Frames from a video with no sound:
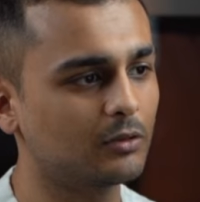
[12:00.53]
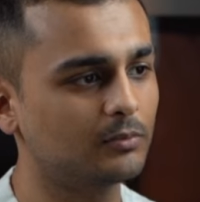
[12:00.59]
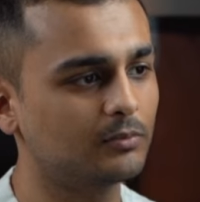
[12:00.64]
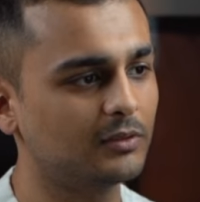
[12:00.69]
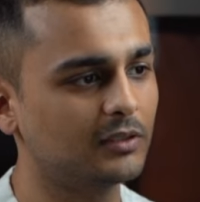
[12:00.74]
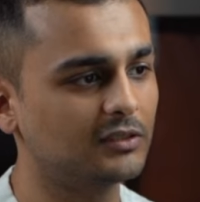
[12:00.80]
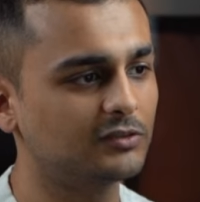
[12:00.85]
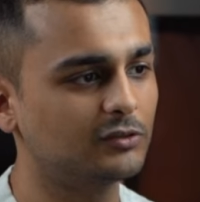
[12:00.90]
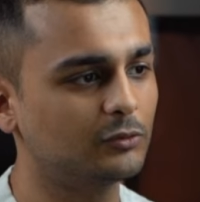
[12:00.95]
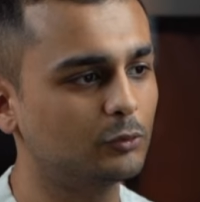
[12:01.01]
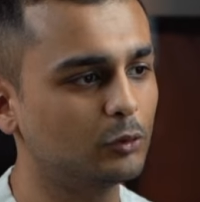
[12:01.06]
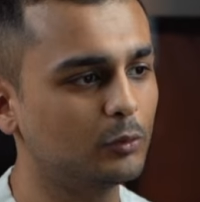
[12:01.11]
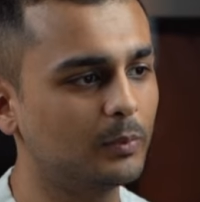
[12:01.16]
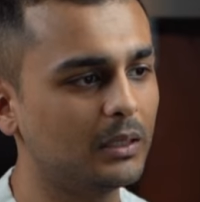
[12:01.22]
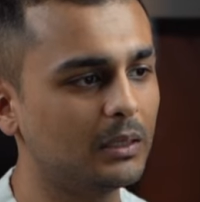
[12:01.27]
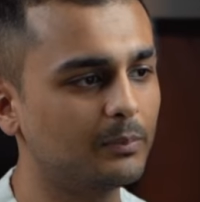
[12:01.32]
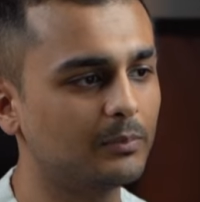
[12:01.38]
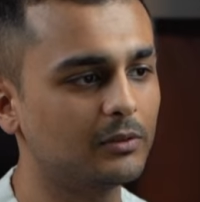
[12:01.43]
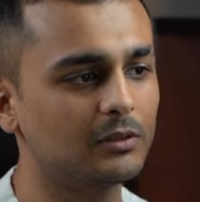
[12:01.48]
these two
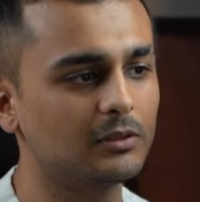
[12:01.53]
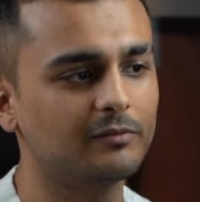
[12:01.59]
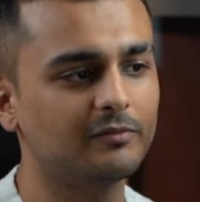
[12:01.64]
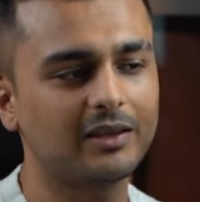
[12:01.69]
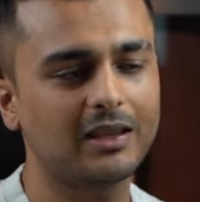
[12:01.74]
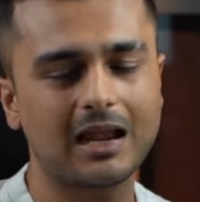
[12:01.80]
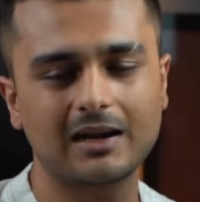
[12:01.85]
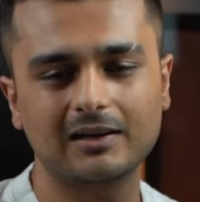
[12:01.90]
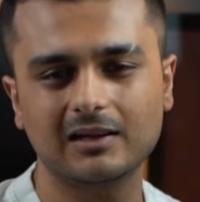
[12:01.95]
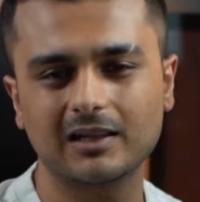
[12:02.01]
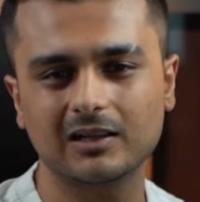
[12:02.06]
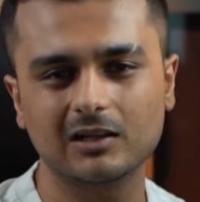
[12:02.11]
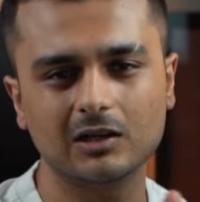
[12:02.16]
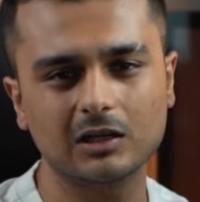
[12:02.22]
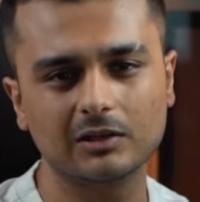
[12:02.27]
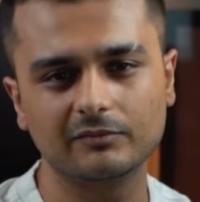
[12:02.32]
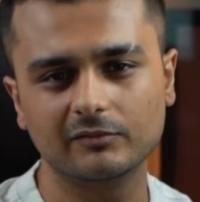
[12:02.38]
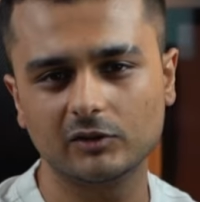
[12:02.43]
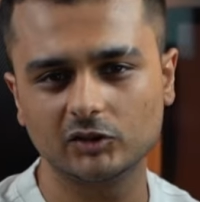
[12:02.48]
people, we had like a
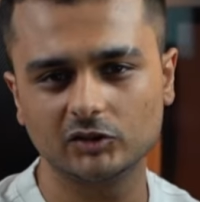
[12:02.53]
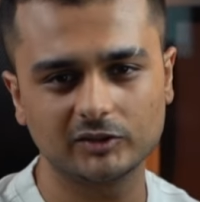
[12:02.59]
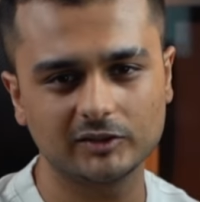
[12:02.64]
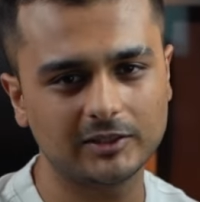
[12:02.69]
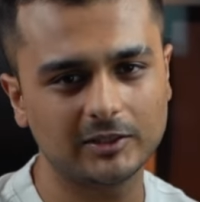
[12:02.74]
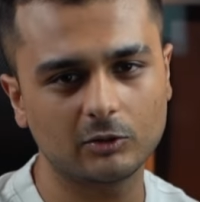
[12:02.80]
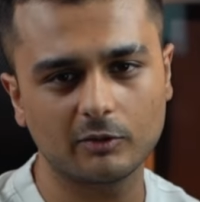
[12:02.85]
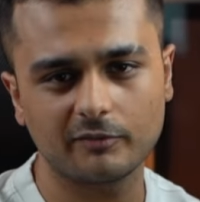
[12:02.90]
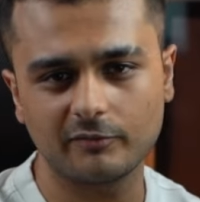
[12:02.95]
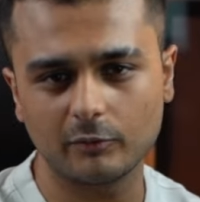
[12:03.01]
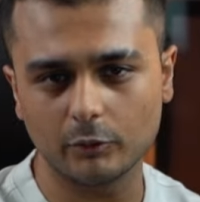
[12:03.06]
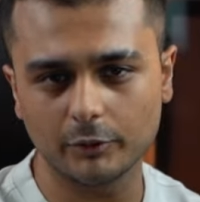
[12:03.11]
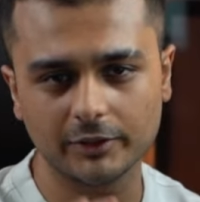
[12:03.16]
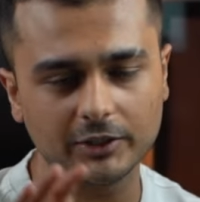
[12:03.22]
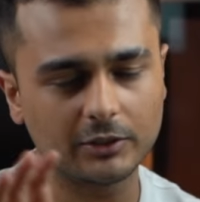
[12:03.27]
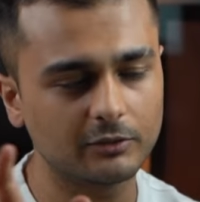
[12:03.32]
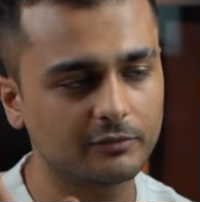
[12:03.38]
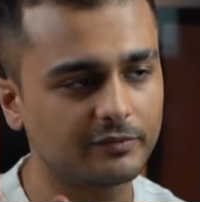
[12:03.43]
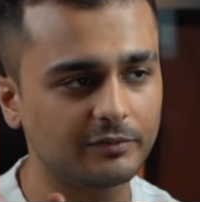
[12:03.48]
conversion rate of
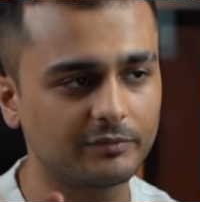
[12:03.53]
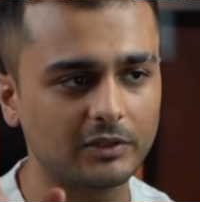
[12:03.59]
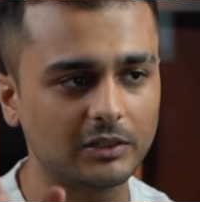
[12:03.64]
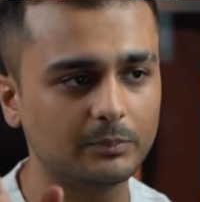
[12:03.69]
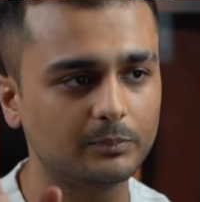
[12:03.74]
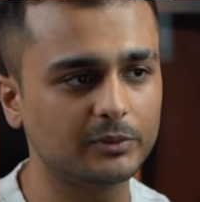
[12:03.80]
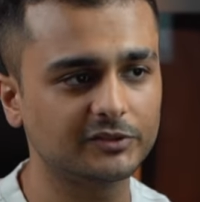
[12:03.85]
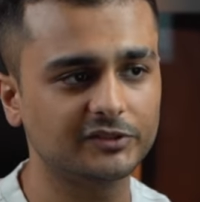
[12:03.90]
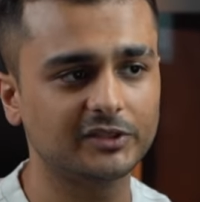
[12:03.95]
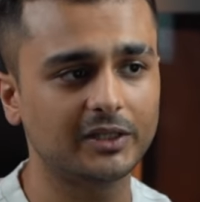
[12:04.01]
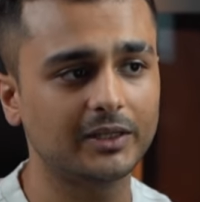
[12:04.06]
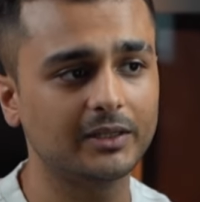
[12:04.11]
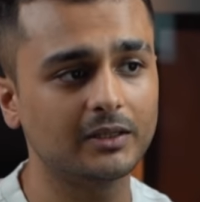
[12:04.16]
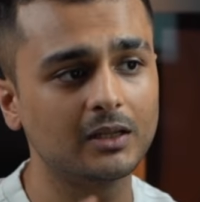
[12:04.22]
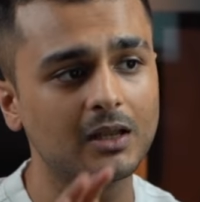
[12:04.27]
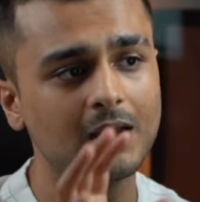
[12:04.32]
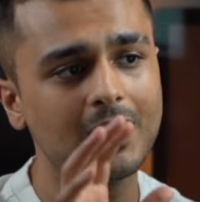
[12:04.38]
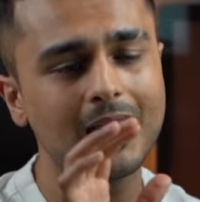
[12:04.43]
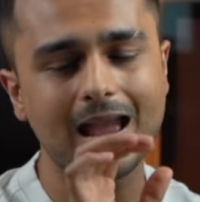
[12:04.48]
14 to 15%,
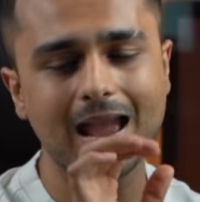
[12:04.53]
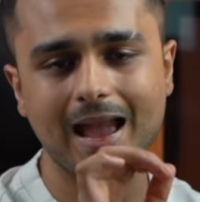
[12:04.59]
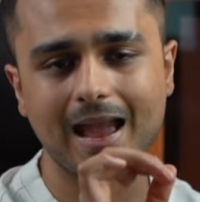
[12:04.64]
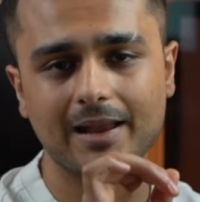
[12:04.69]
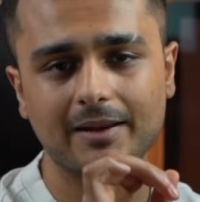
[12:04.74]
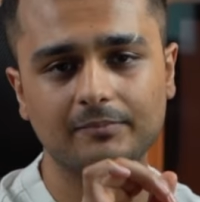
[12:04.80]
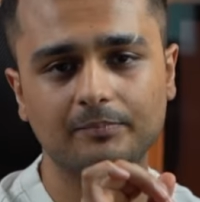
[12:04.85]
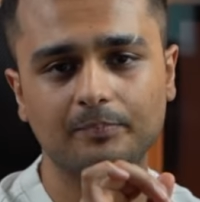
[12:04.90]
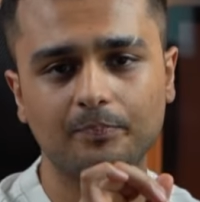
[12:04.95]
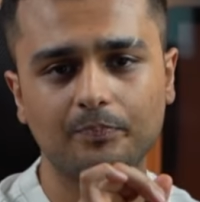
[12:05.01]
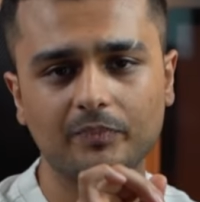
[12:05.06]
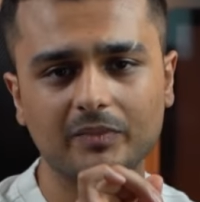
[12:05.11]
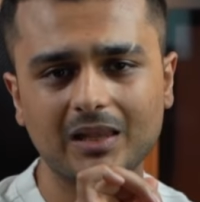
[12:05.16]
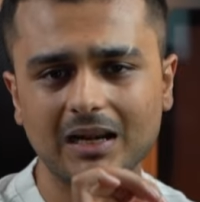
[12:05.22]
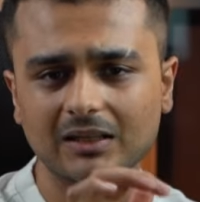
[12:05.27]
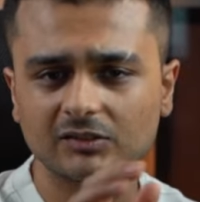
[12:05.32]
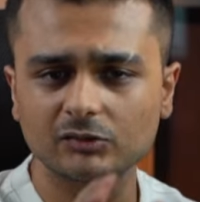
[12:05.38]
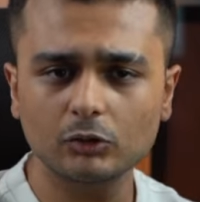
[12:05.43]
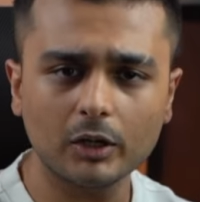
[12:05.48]
and
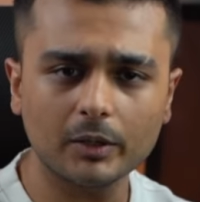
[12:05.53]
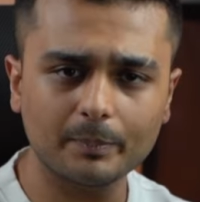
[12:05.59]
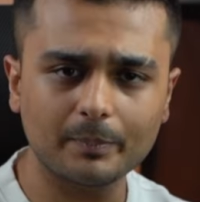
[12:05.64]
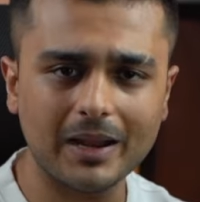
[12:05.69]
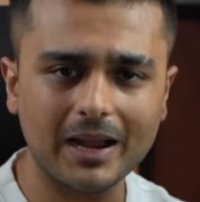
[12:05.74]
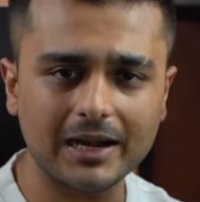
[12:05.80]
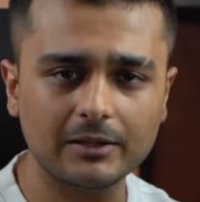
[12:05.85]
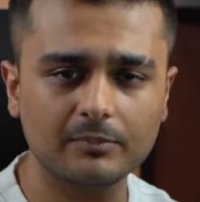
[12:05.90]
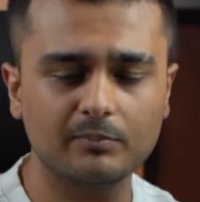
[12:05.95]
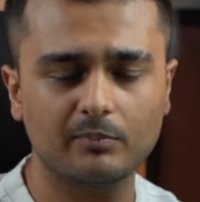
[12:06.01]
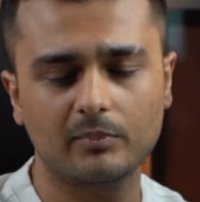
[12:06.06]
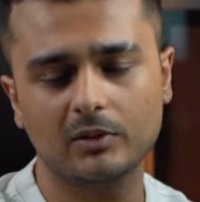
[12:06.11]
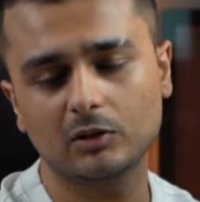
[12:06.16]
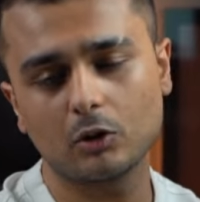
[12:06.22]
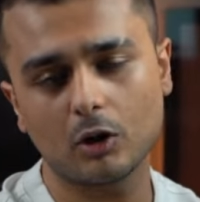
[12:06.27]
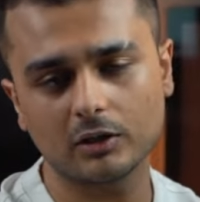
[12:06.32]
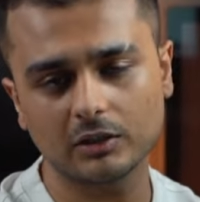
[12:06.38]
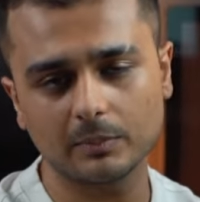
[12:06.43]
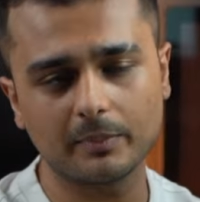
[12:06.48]
that is not bad but
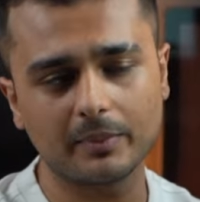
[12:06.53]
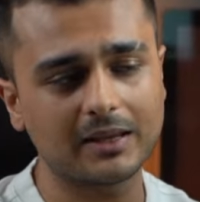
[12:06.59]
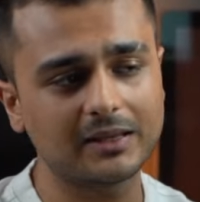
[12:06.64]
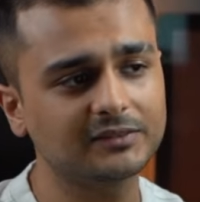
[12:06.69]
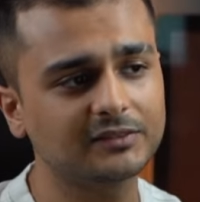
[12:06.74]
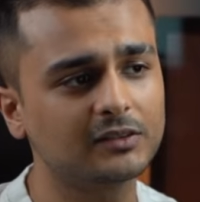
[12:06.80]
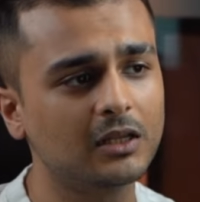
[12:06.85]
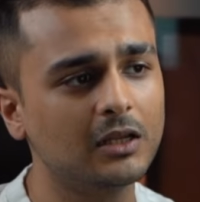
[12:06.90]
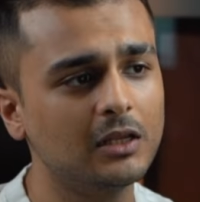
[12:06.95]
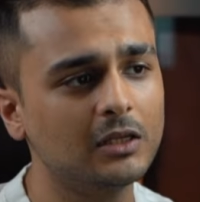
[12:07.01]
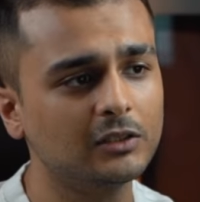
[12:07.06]
not the best.